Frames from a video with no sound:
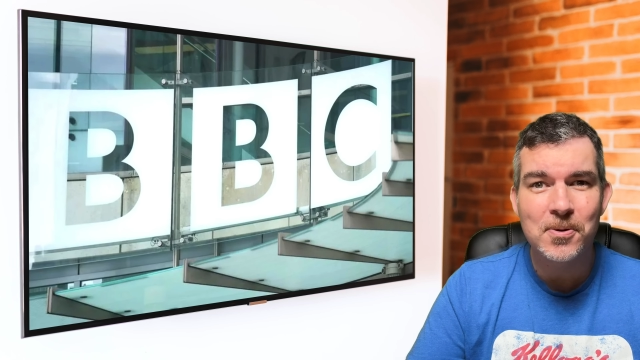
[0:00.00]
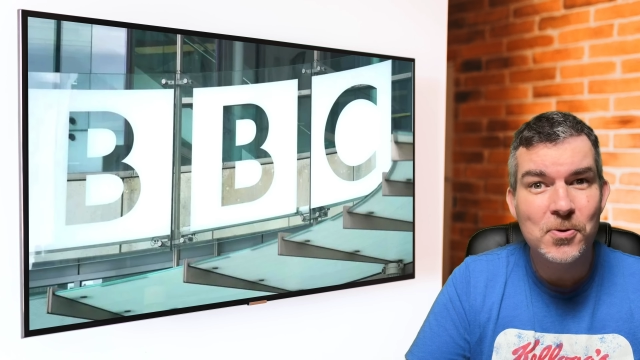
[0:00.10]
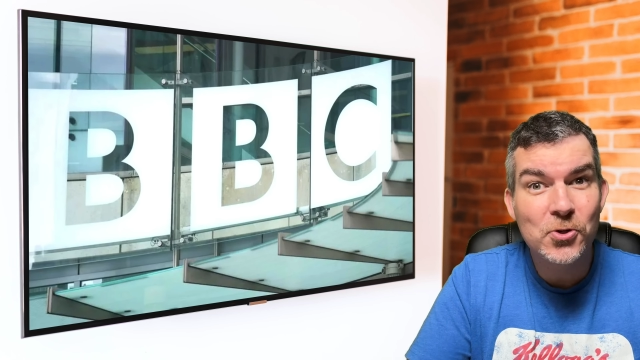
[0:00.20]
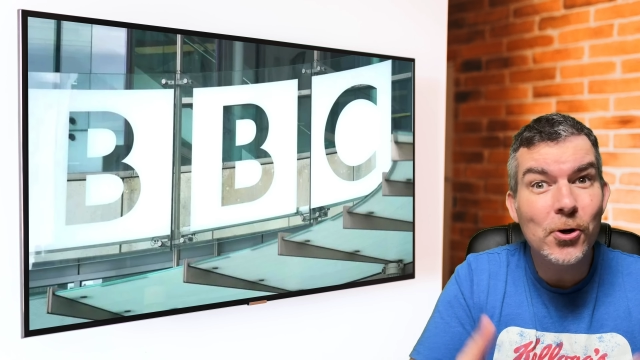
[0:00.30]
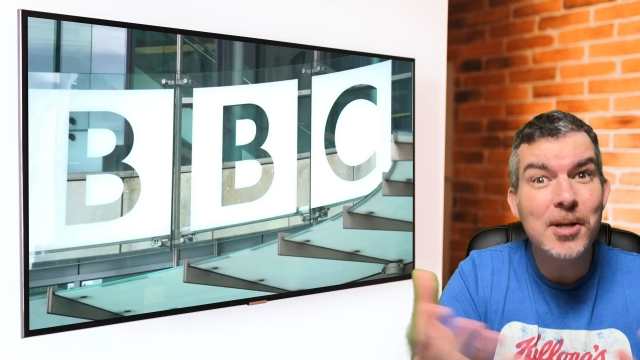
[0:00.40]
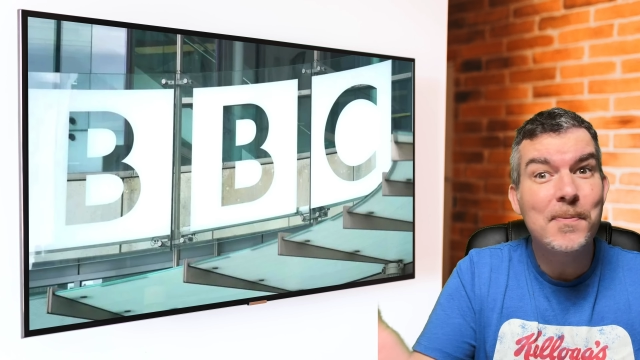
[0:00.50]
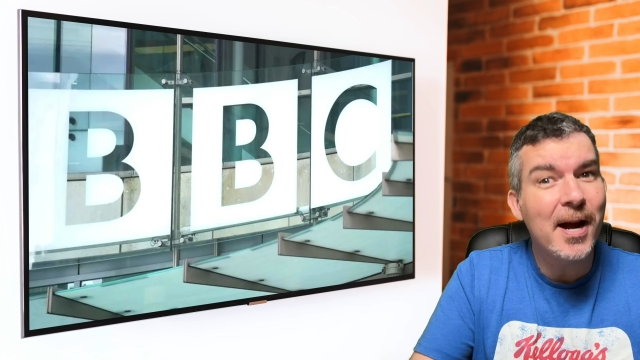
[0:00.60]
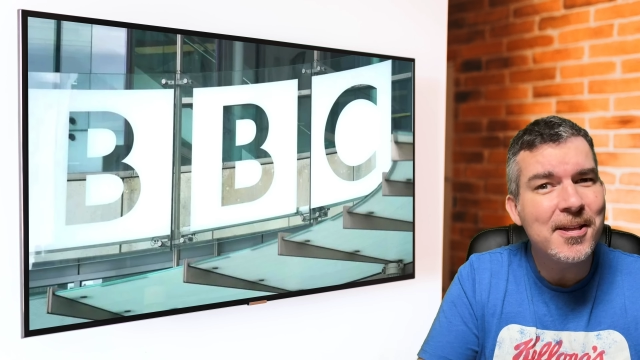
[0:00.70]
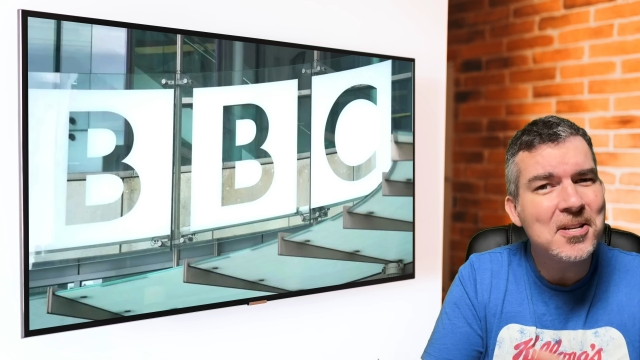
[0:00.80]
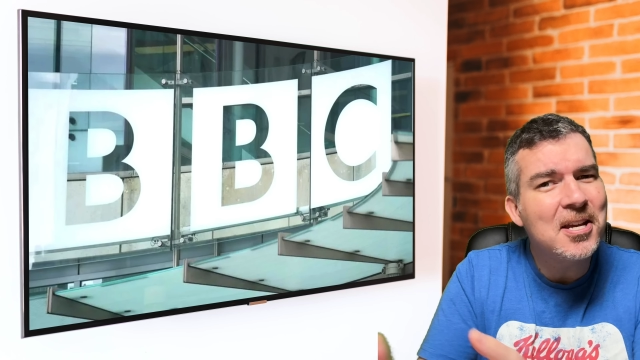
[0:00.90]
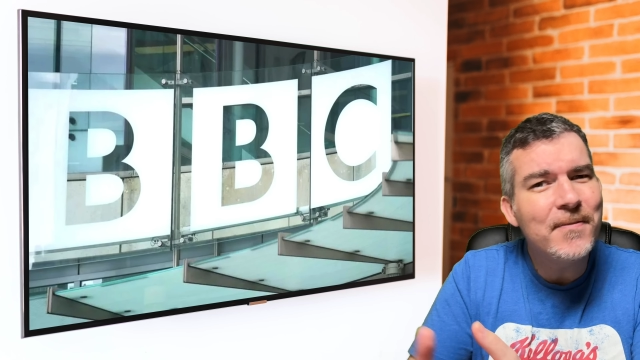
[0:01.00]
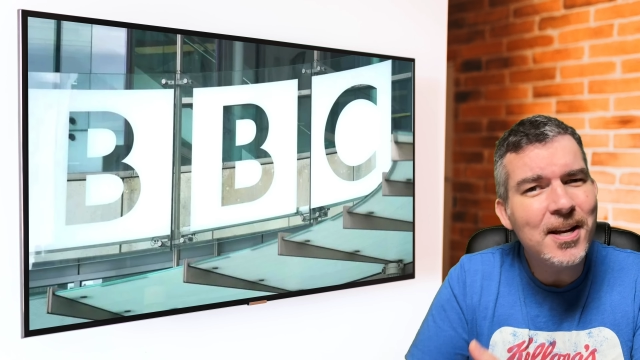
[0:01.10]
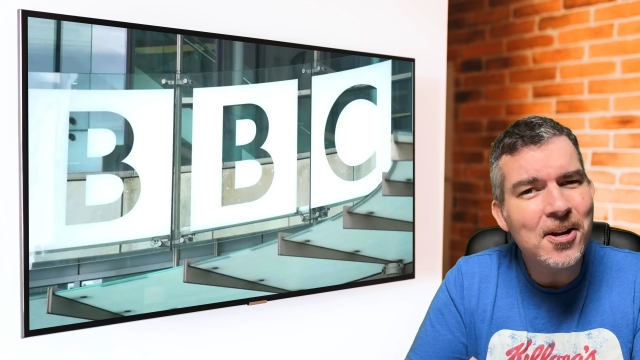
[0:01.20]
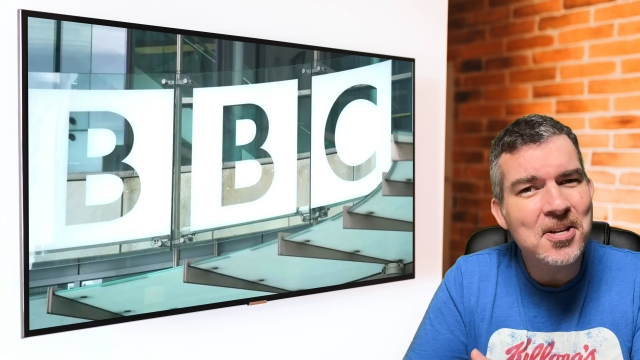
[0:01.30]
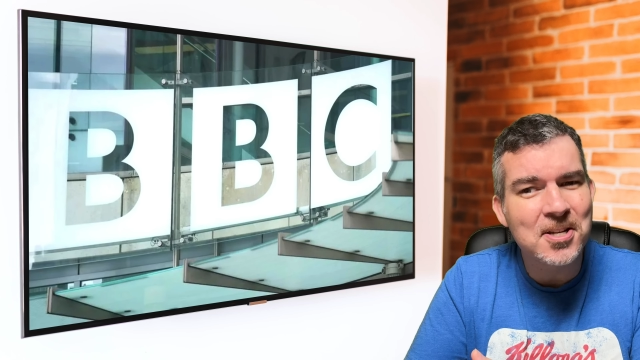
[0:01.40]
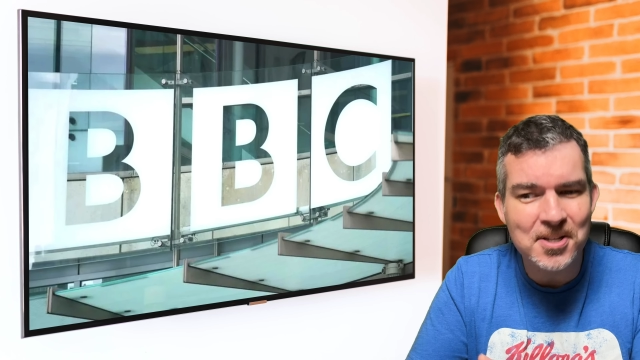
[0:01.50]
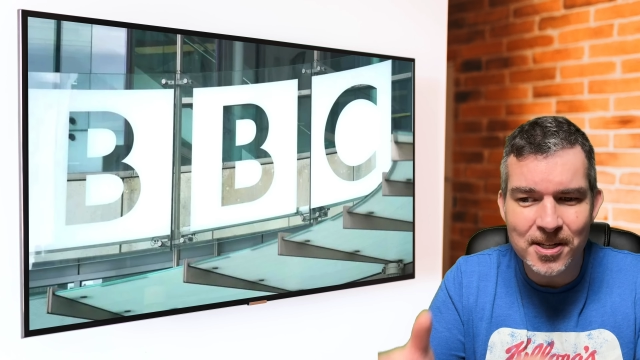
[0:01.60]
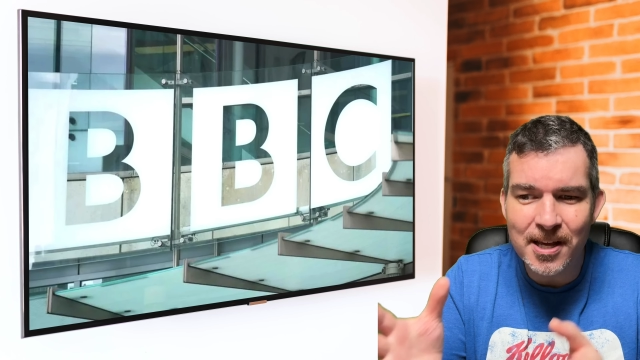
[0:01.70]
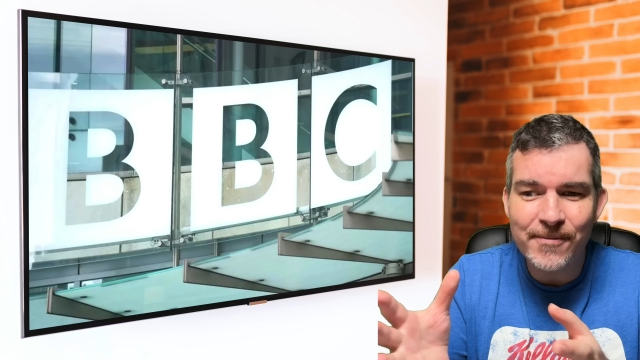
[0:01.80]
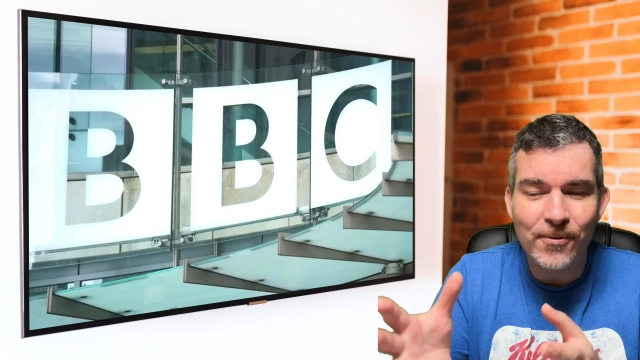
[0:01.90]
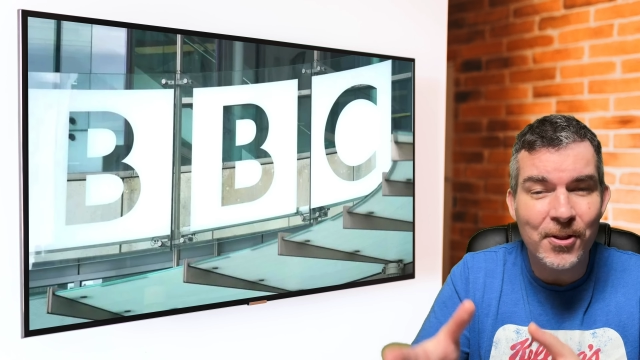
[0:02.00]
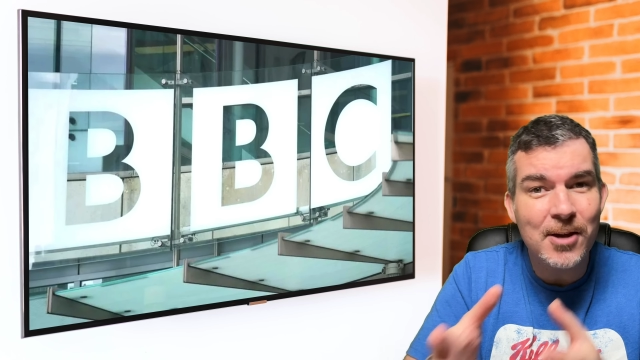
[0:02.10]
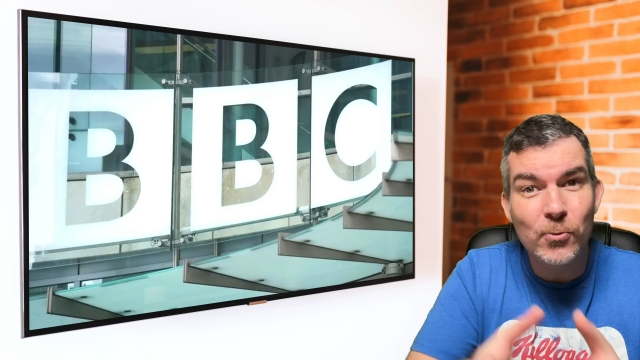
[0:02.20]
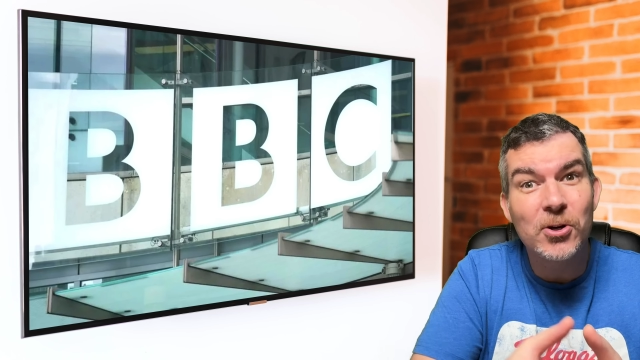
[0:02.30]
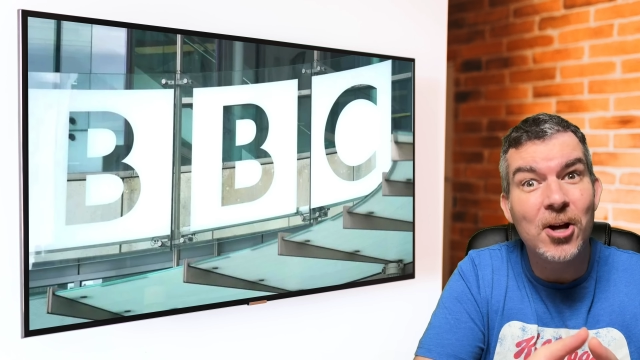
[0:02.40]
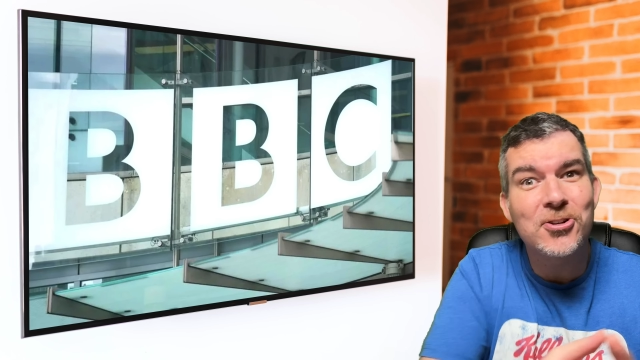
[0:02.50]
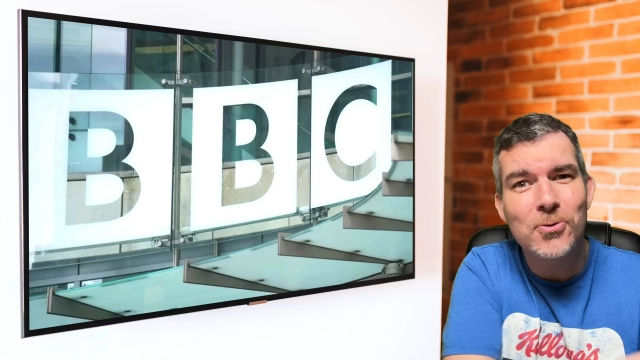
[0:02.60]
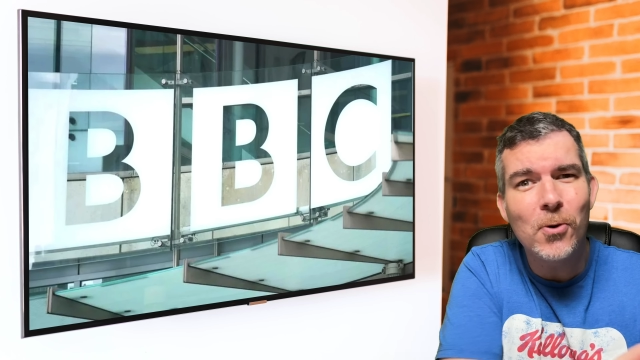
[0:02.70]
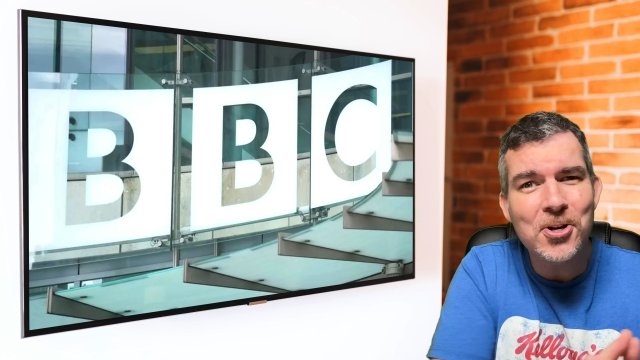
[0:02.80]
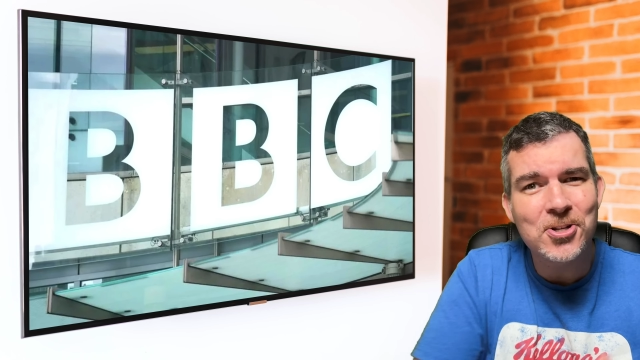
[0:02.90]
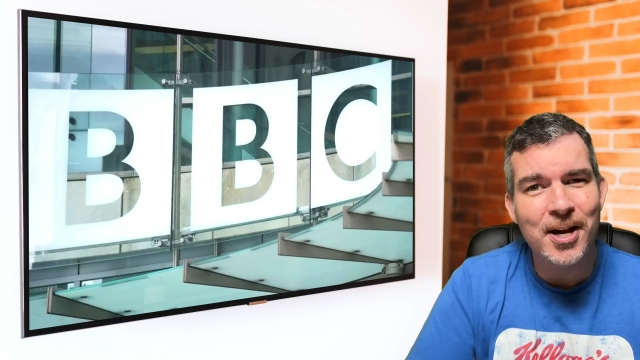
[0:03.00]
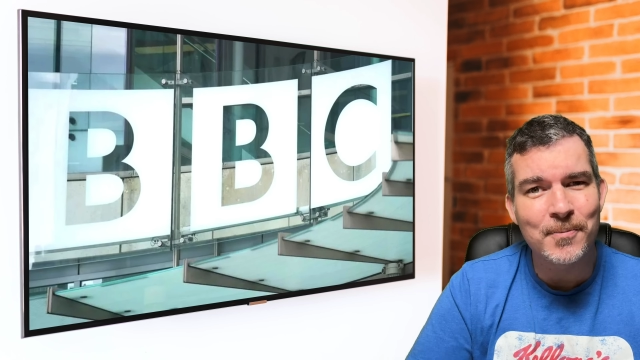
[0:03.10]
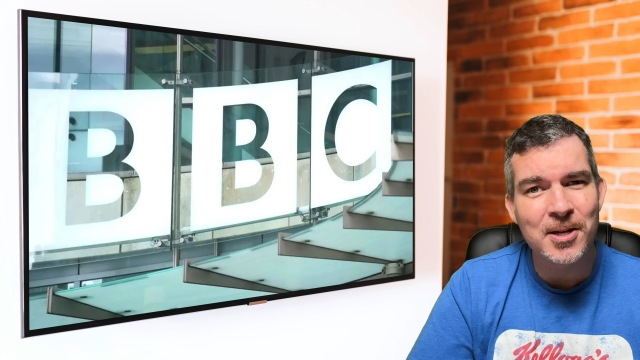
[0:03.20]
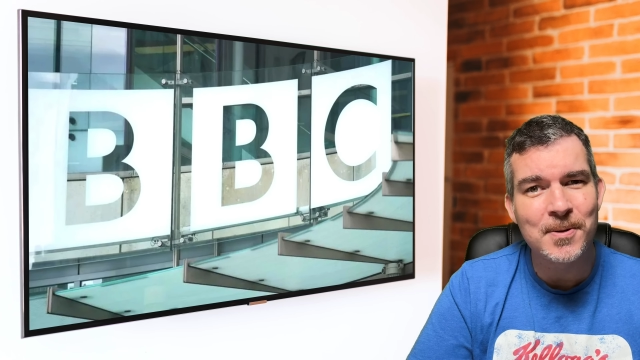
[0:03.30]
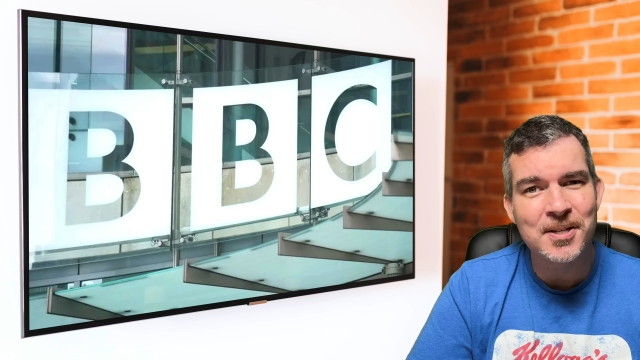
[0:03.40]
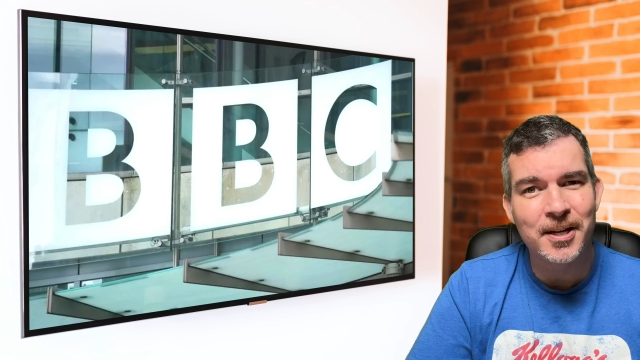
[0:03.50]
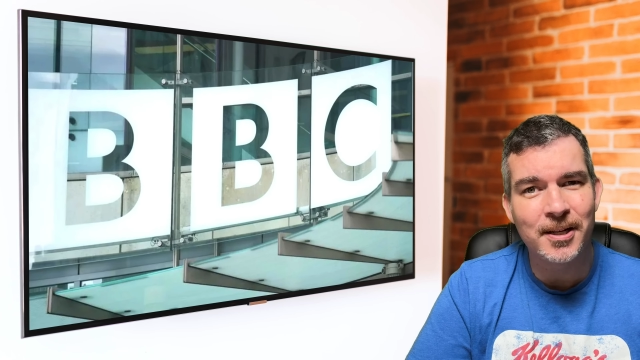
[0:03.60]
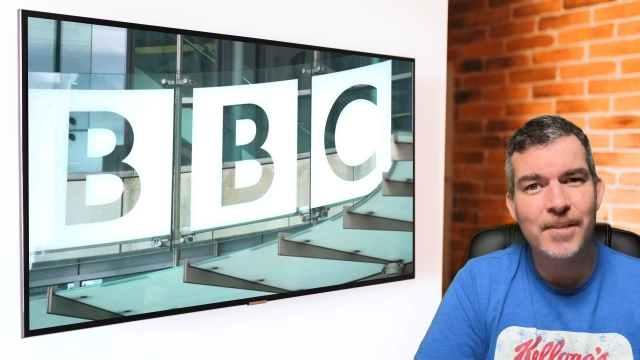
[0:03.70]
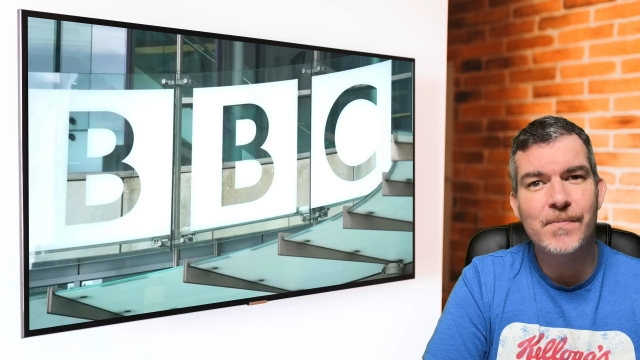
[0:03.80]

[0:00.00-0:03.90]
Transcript: surely pay the TV license and therefore they would like to watch that BBC.